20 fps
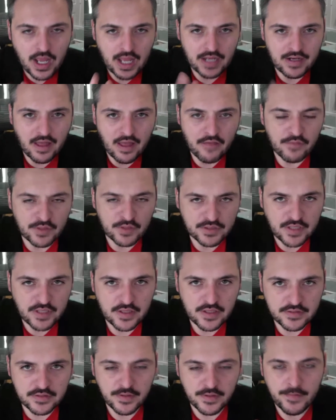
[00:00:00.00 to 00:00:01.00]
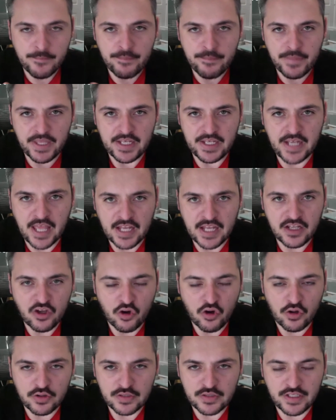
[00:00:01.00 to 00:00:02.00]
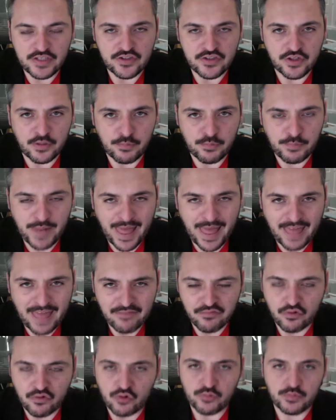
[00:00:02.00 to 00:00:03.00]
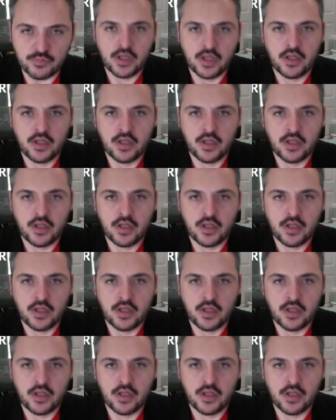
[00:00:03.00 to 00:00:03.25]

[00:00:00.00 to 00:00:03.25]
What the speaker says: and advertise in any digital platform.